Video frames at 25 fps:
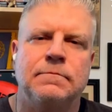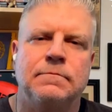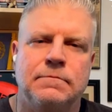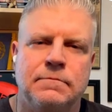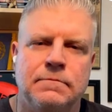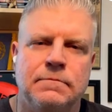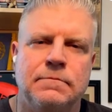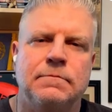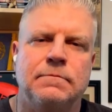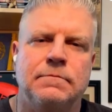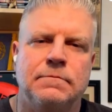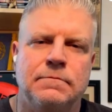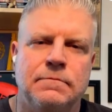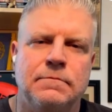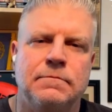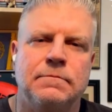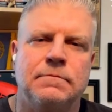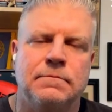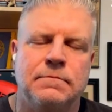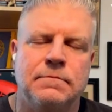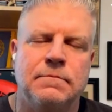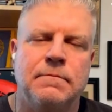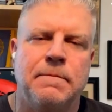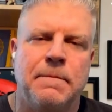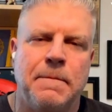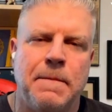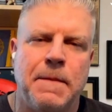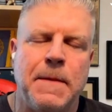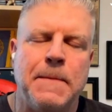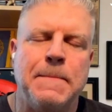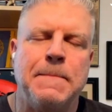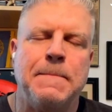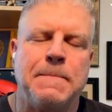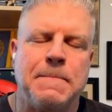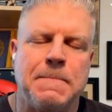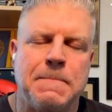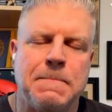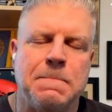
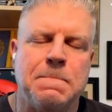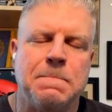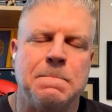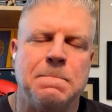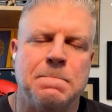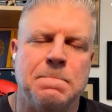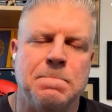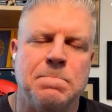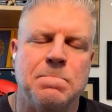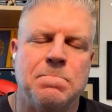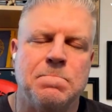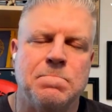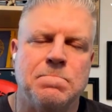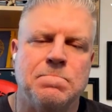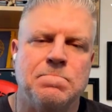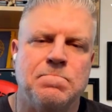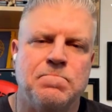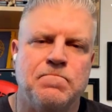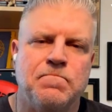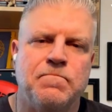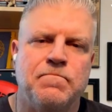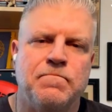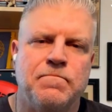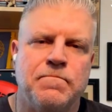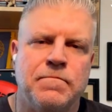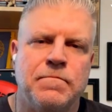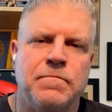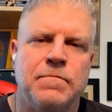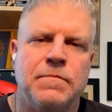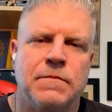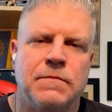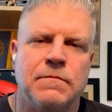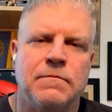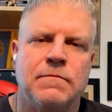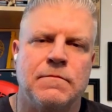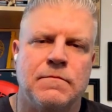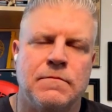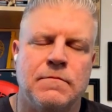
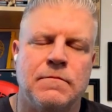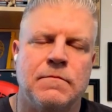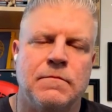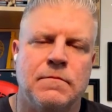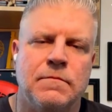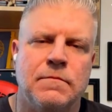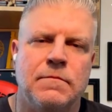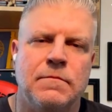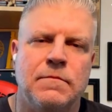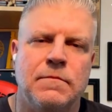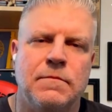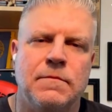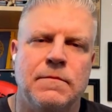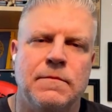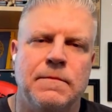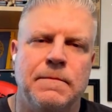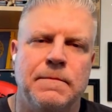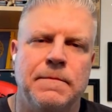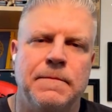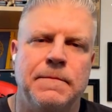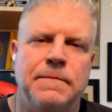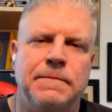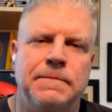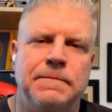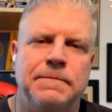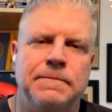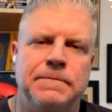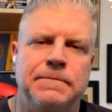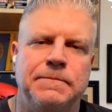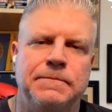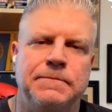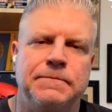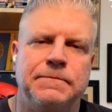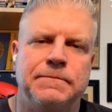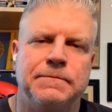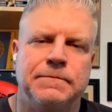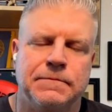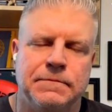
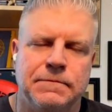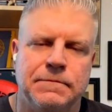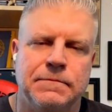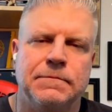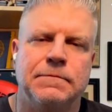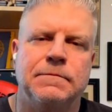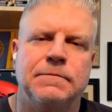The person shown says nothing.